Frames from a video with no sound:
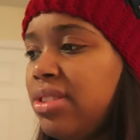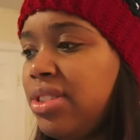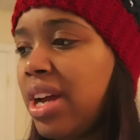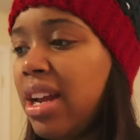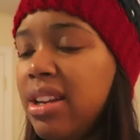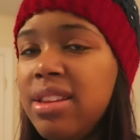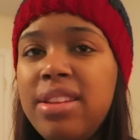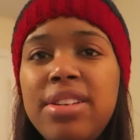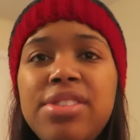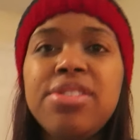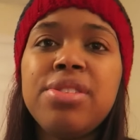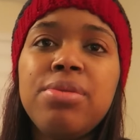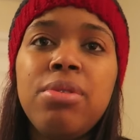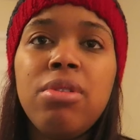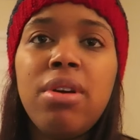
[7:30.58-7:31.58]
Jonathan
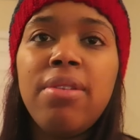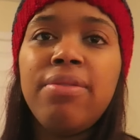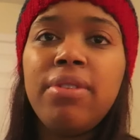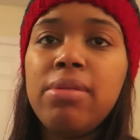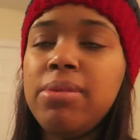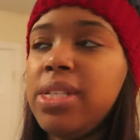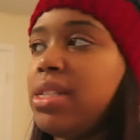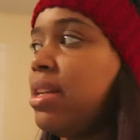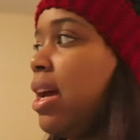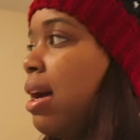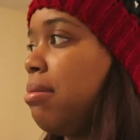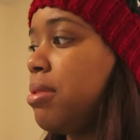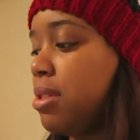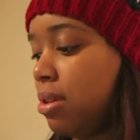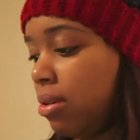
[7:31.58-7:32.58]
just woke up from his
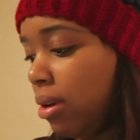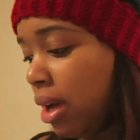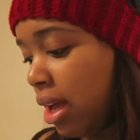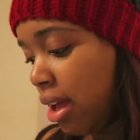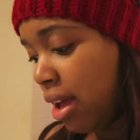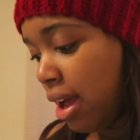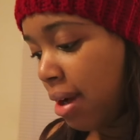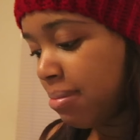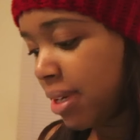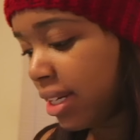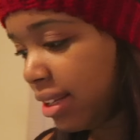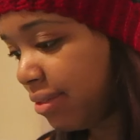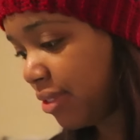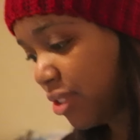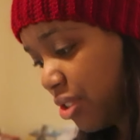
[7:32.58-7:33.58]
nap, so I'm
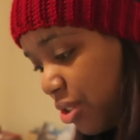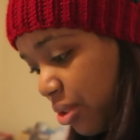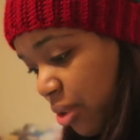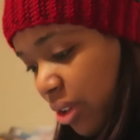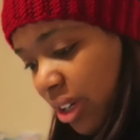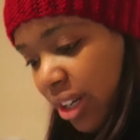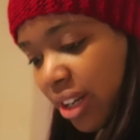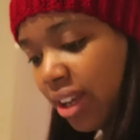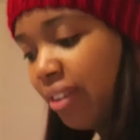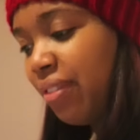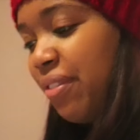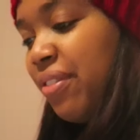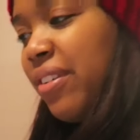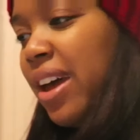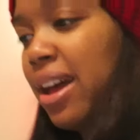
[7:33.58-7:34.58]
not even sure
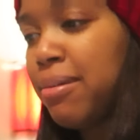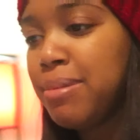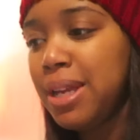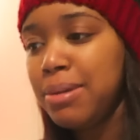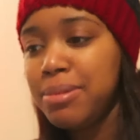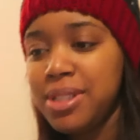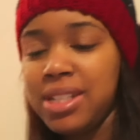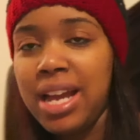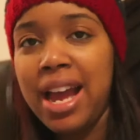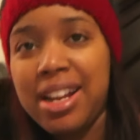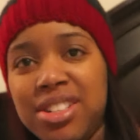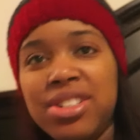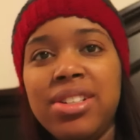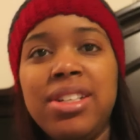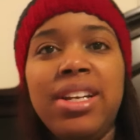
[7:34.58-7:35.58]
if I'll be able to
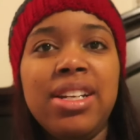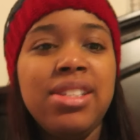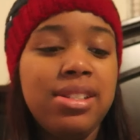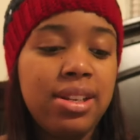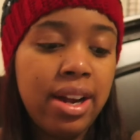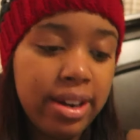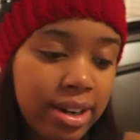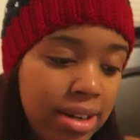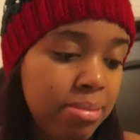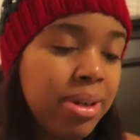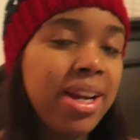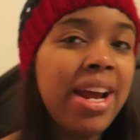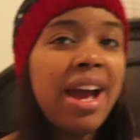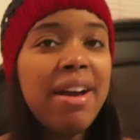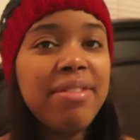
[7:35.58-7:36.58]
actually get started.
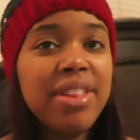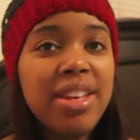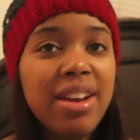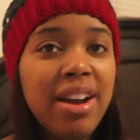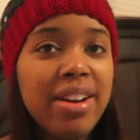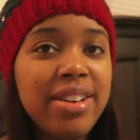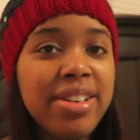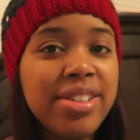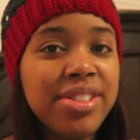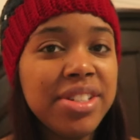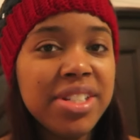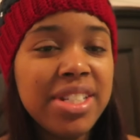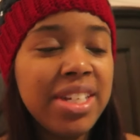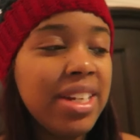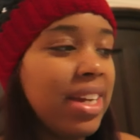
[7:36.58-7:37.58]
But I have the yarn here
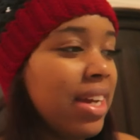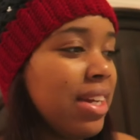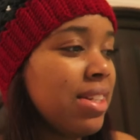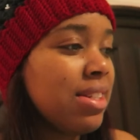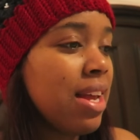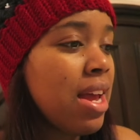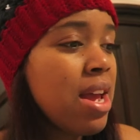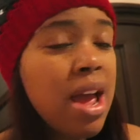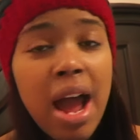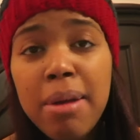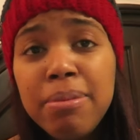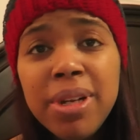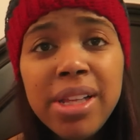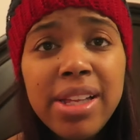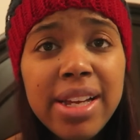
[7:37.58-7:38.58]
just in case.
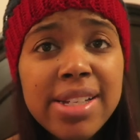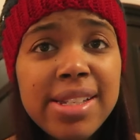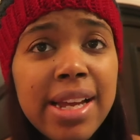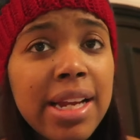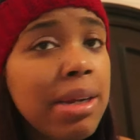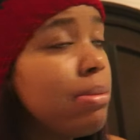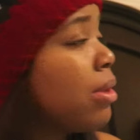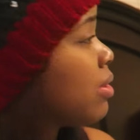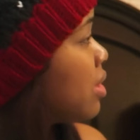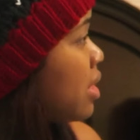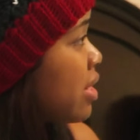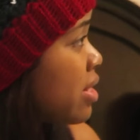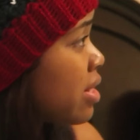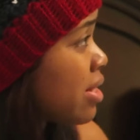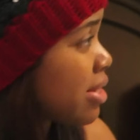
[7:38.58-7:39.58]
I'm really excited about
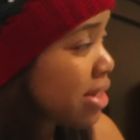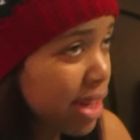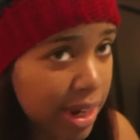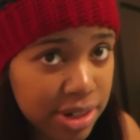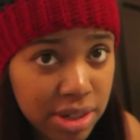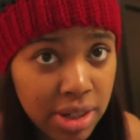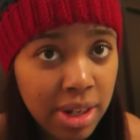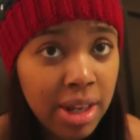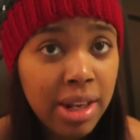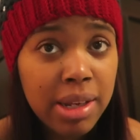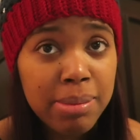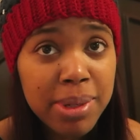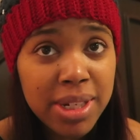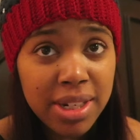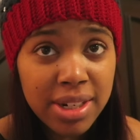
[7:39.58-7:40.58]
this. This is actually a
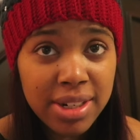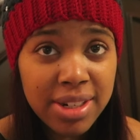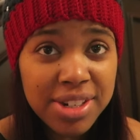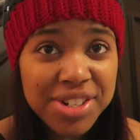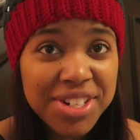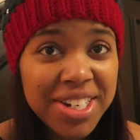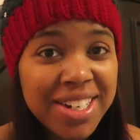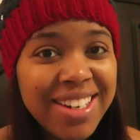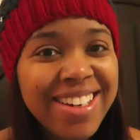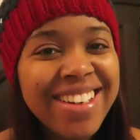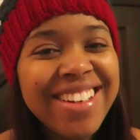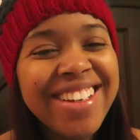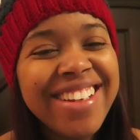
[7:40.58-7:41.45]
limited edition.